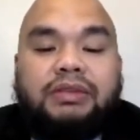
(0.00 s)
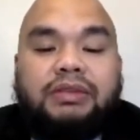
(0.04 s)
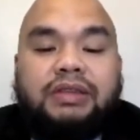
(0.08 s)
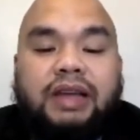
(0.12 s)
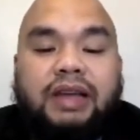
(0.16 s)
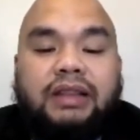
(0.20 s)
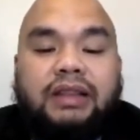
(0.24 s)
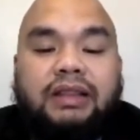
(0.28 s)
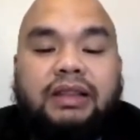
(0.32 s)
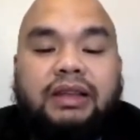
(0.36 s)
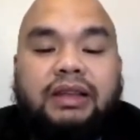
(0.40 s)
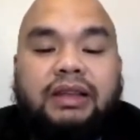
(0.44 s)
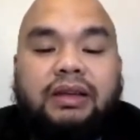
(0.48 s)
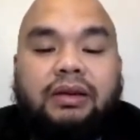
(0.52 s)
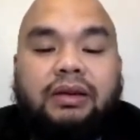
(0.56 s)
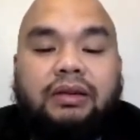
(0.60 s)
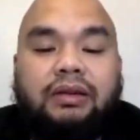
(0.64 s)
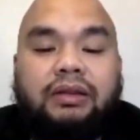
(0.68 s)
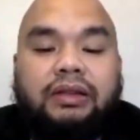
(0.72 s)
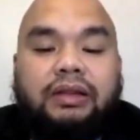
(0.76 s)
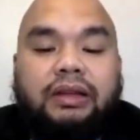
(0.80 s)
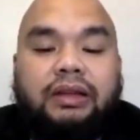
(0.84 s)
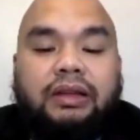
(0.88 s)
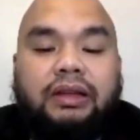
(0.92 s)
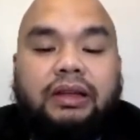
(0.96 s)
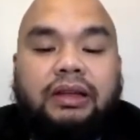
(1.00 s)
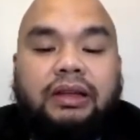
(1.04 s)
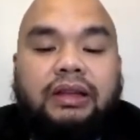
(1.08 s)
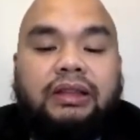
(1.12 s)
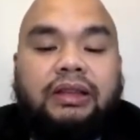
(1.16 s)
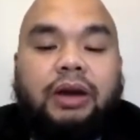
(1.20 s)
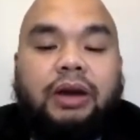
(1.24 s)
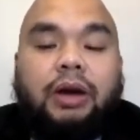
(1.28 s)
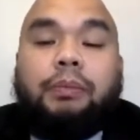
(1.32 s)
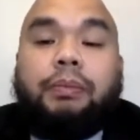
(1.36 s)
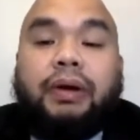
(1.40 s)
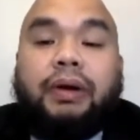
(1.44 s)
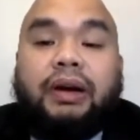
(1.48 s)
study on the
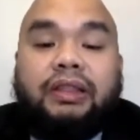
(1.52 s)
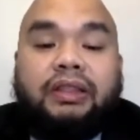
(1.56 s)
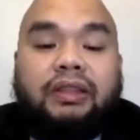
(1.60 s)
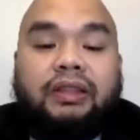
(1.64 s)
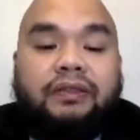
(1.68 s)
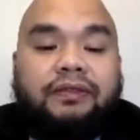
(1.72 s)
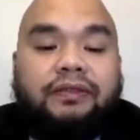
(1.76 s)
intraoperative